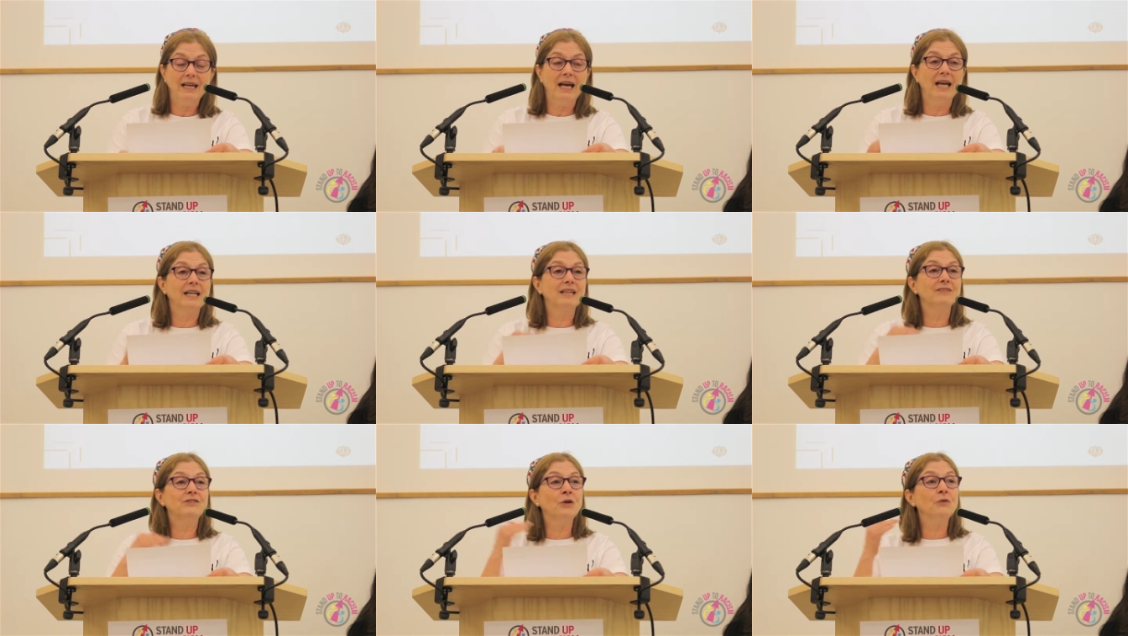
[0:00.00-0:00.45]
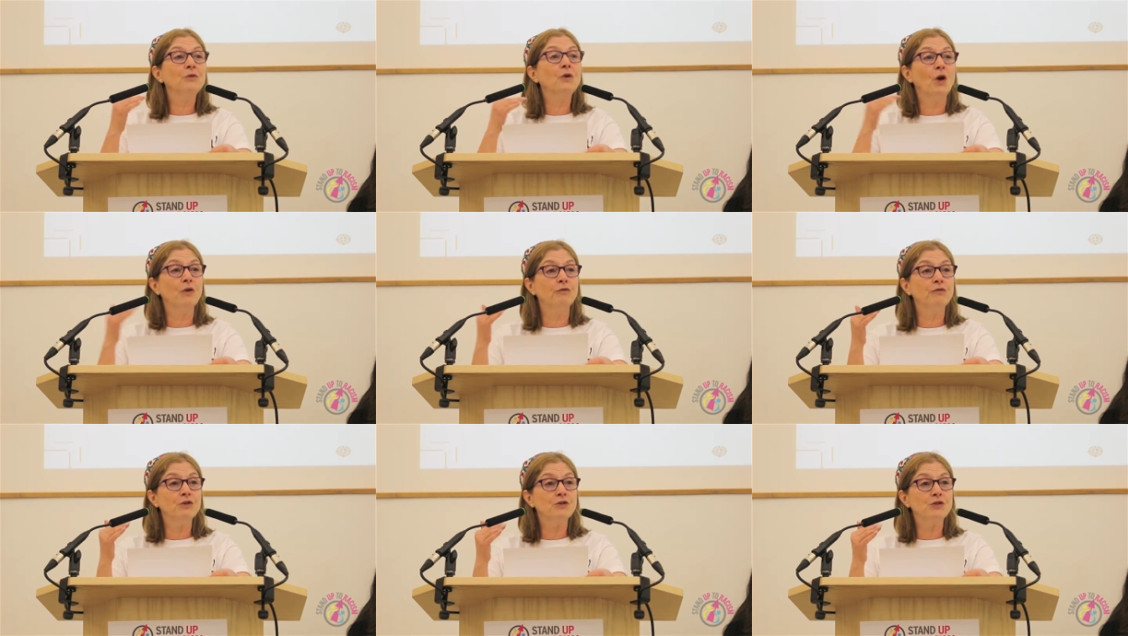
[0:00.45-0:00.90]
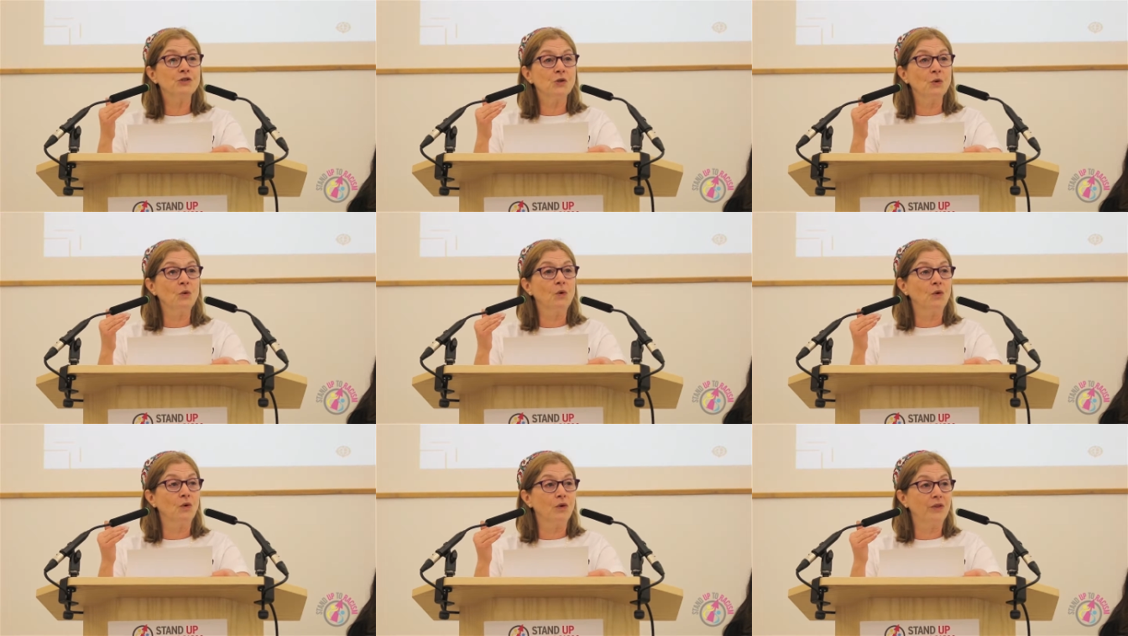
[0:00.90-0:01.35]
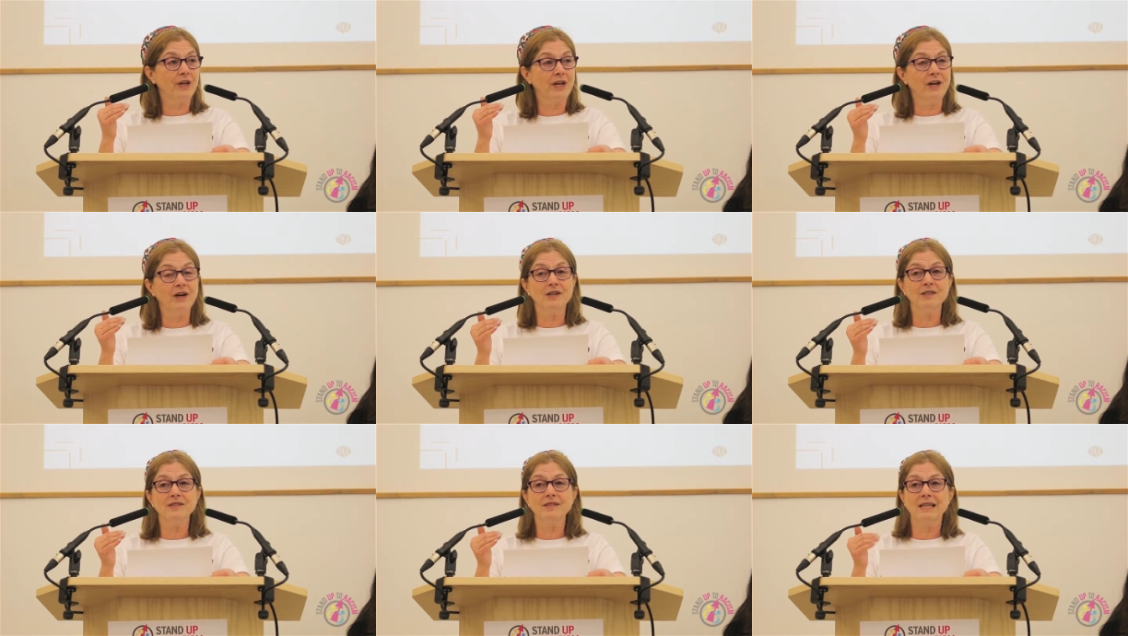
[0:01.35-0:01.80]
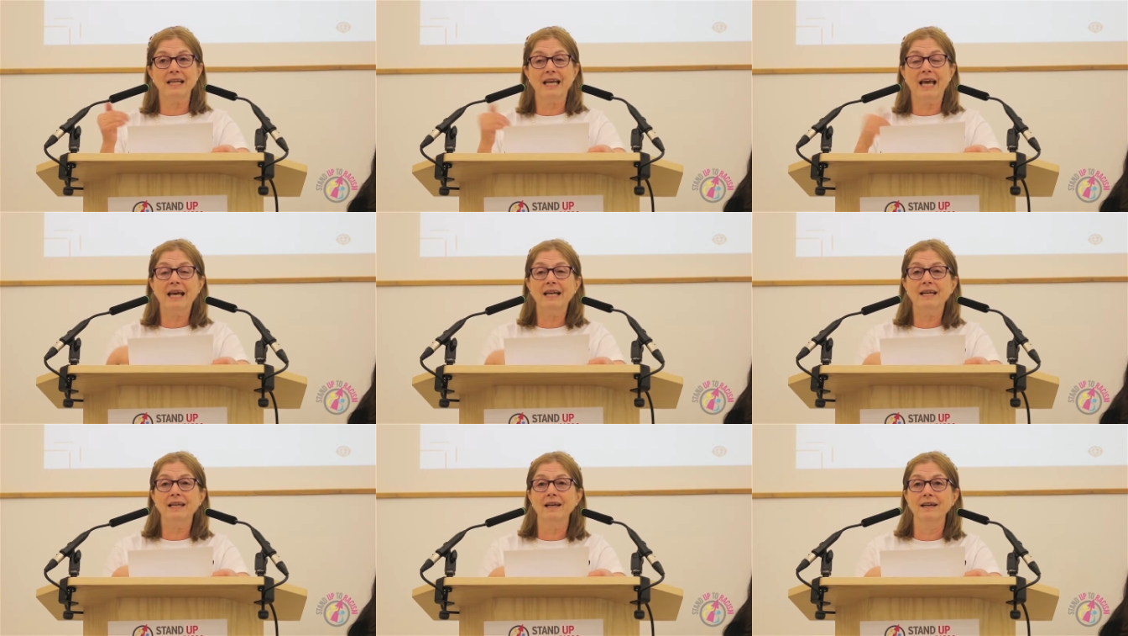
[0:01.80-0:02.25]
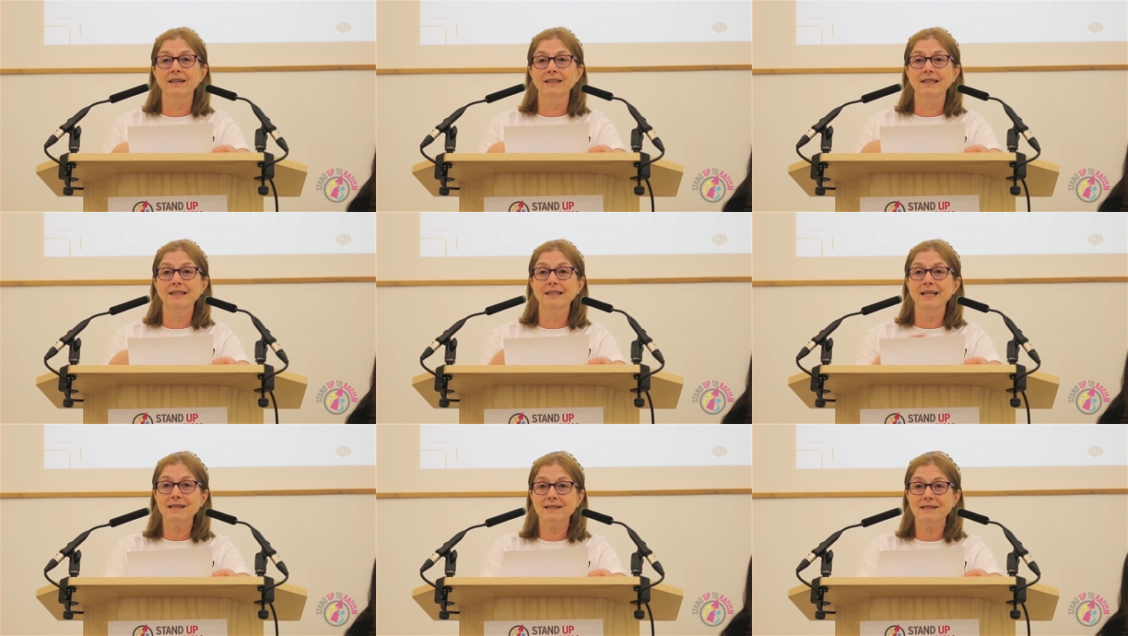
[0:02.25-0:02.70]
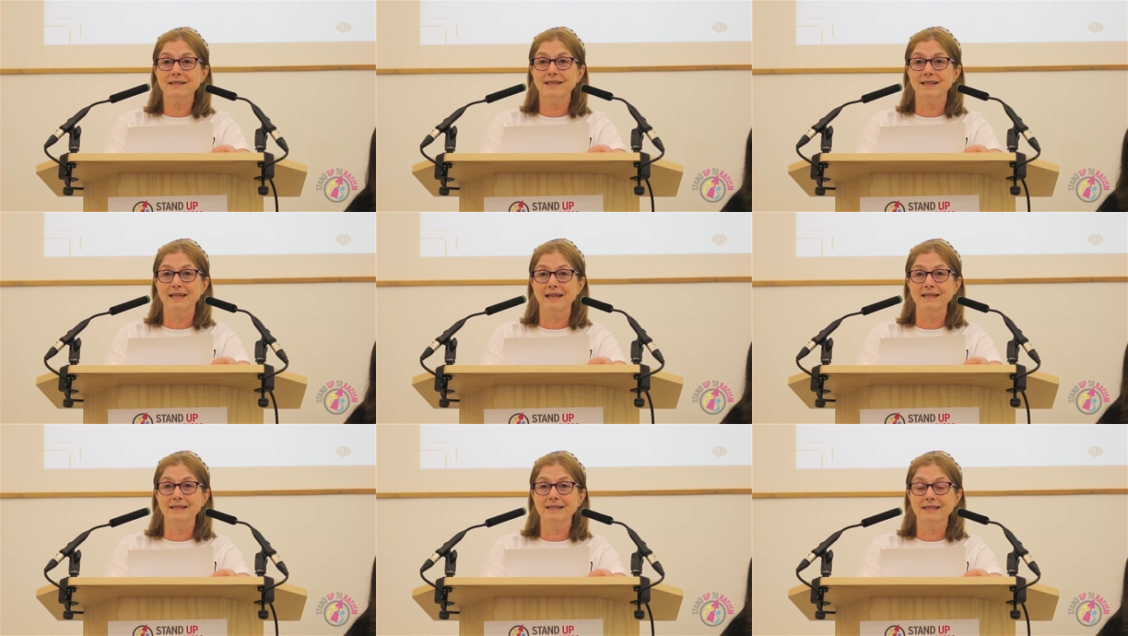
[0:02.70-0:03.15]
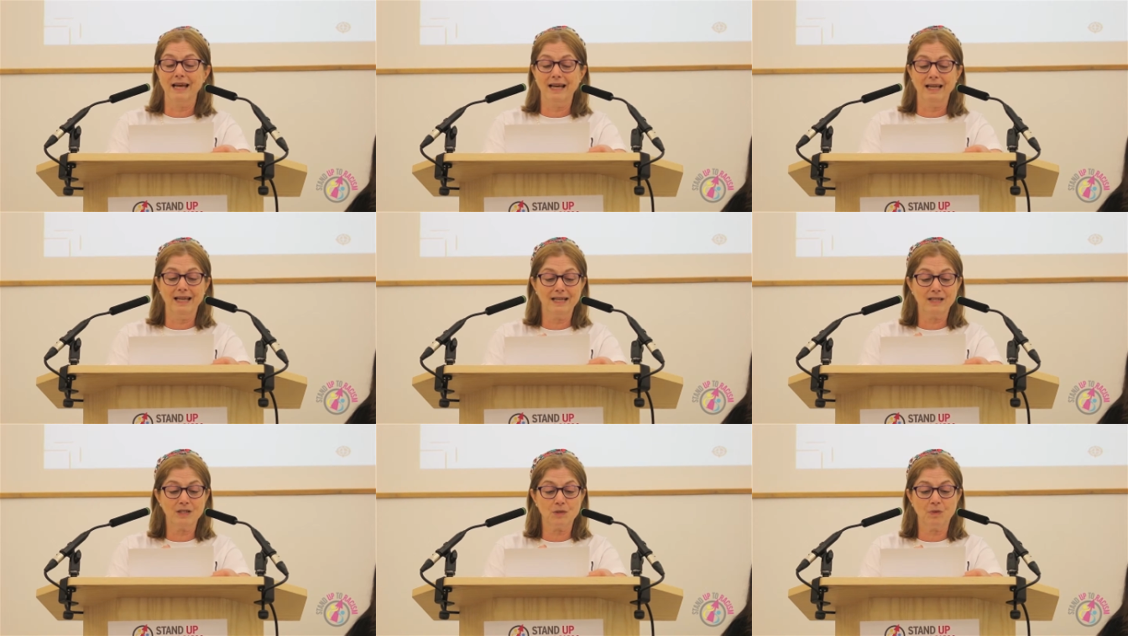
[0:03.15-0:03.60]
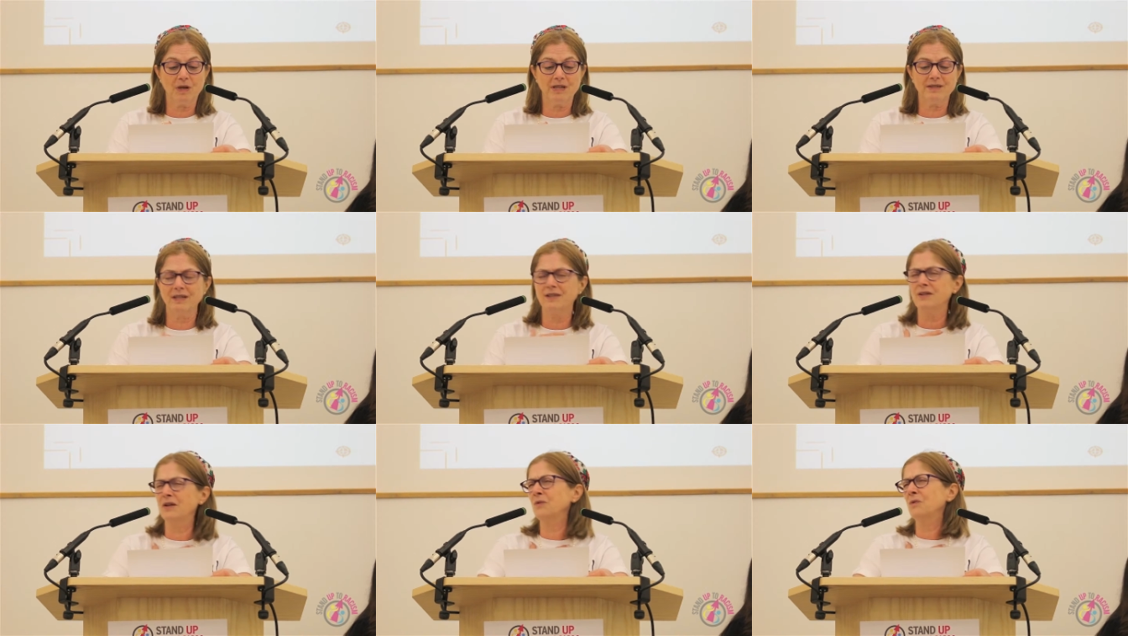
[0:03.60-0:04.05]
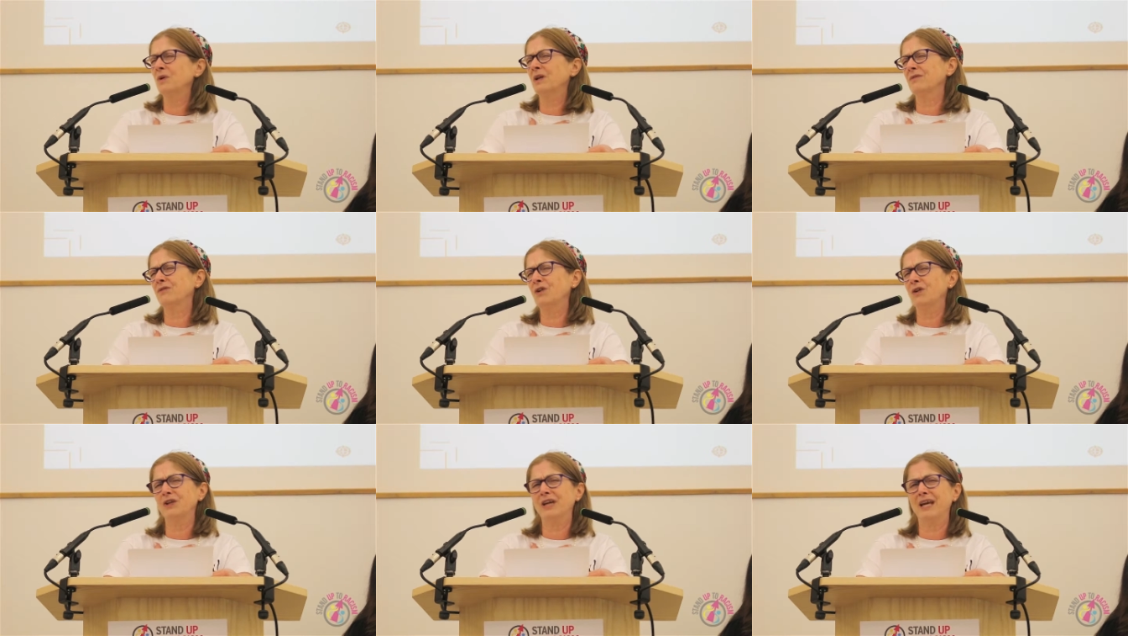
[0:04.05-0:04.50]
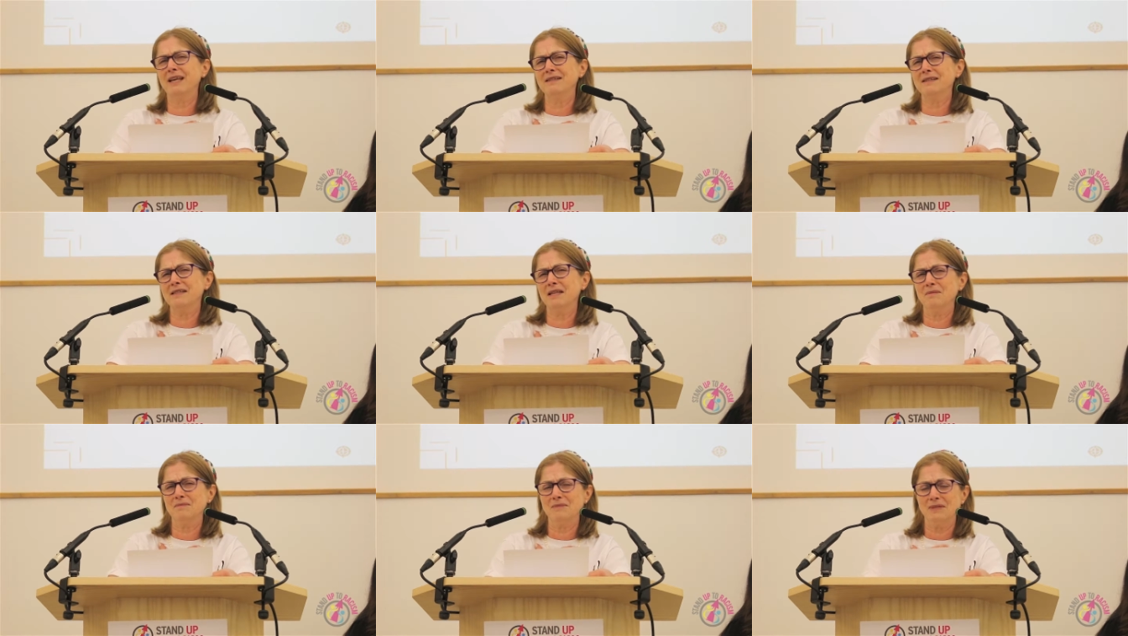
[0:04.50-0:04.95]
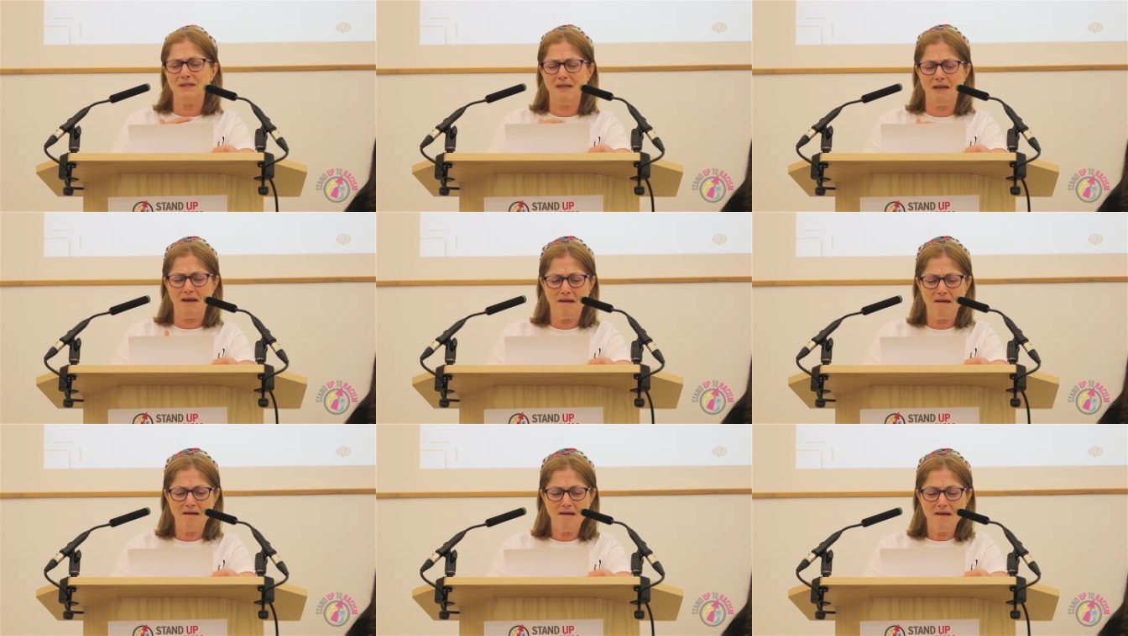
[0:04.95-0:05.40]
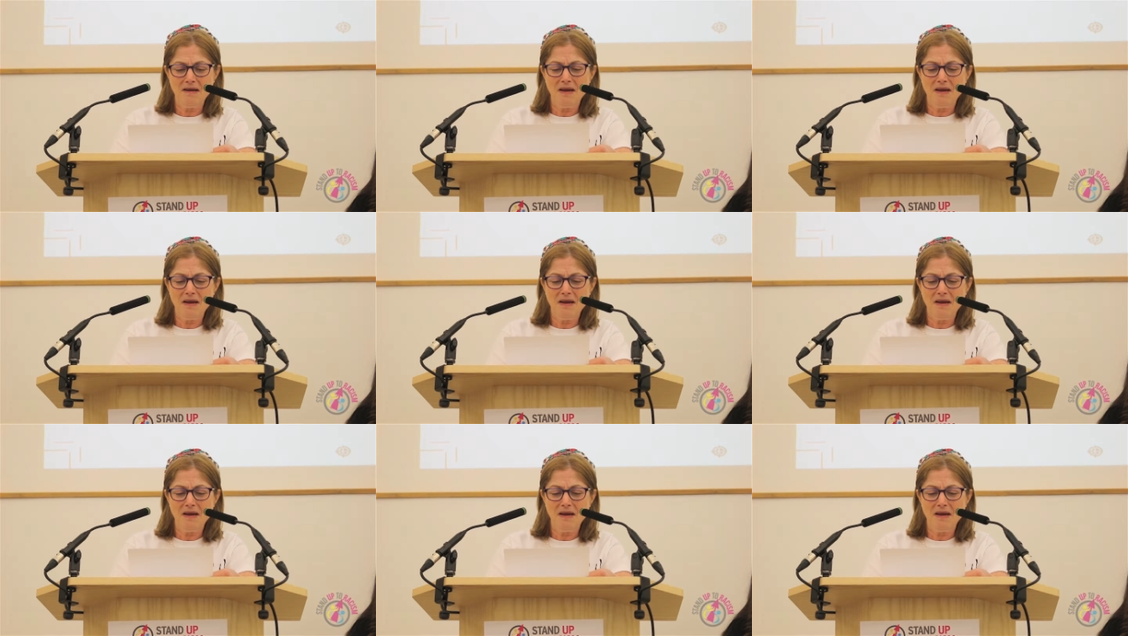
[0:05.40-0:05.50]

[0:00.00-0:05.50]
And I don't know if you saw the ghastly headline in yesterday's Daily Express. I don't know what I've got against them today.